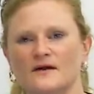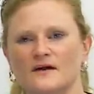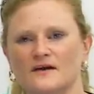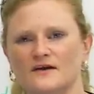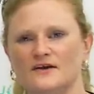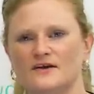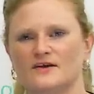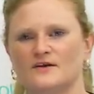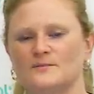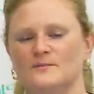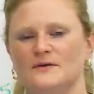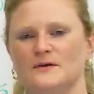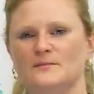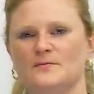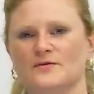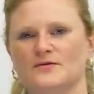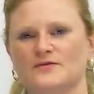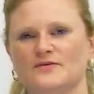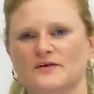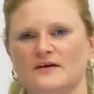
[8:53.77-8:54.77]
I hear
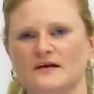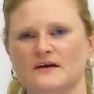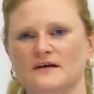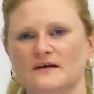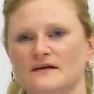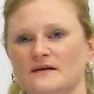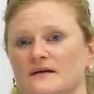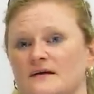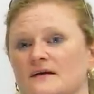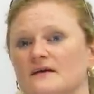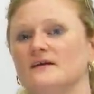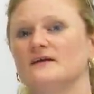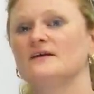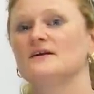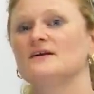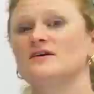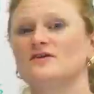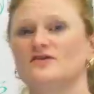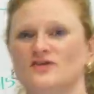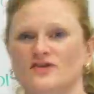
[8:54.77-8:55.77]
people say,
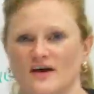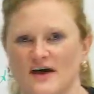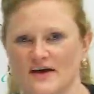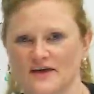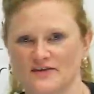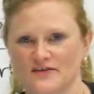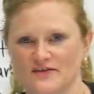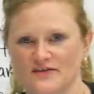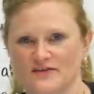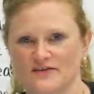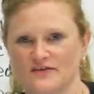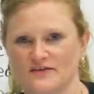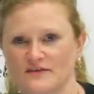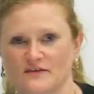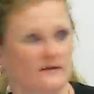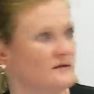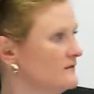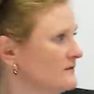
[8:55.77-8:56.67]
Jess.